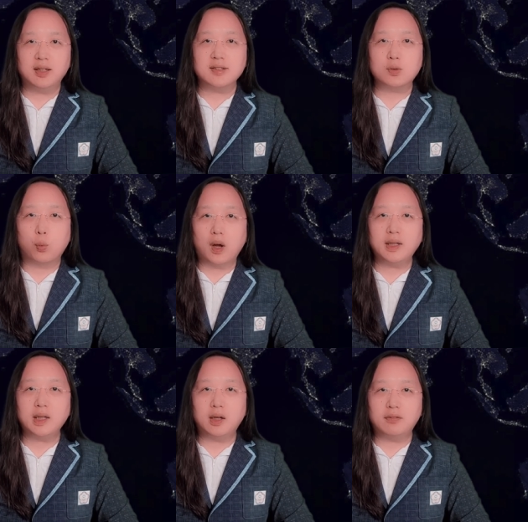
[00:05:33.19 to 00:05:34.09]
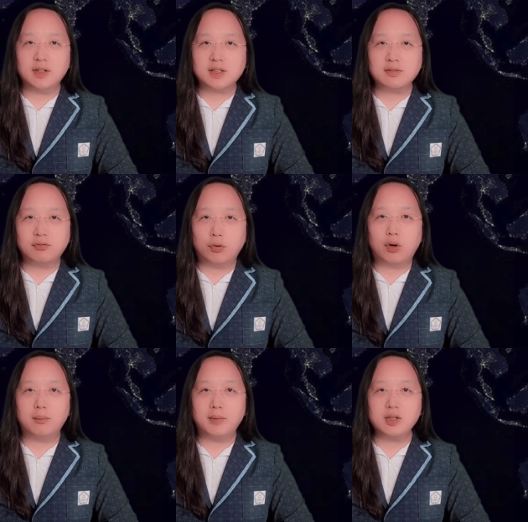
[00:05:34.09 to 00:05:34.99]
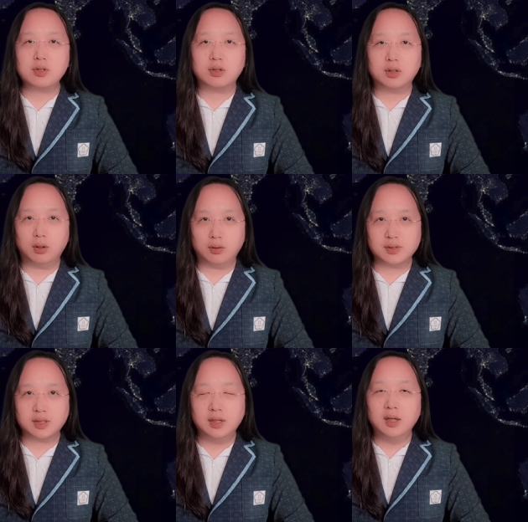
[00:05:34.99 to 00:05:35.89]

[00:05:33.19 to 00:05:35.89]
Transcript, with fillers: is one of its four major goals,